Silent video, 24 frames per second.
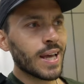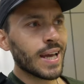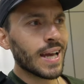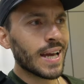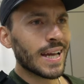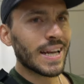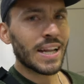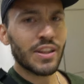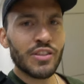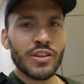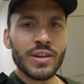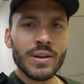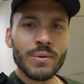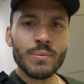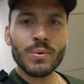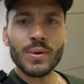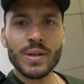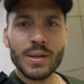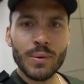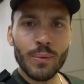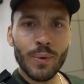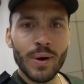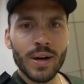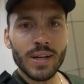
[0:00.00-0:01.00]
And I think what
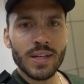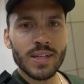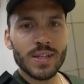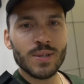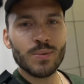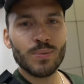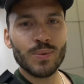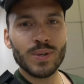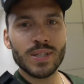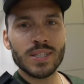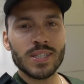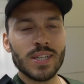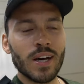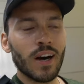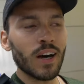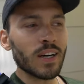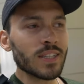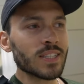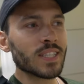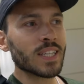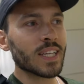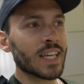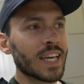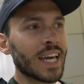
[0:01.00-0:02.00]
he wanted was
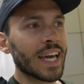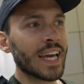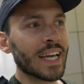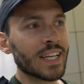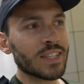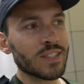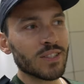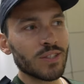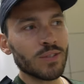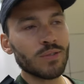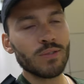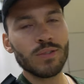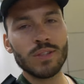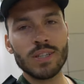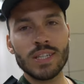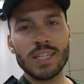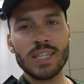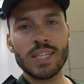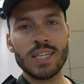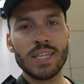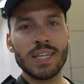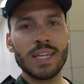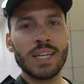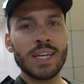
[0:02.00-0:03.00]
us to cancel
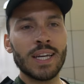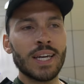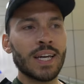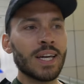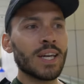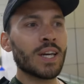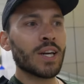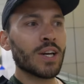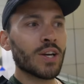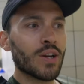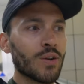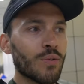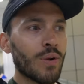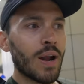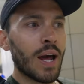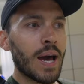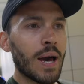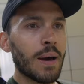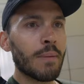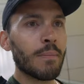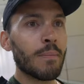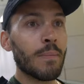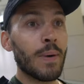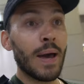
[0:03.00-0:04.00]
the
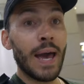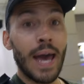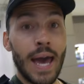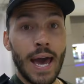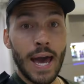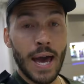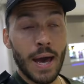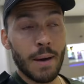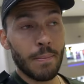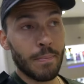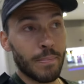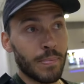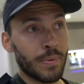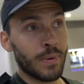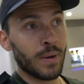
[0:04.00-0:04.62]
Grab app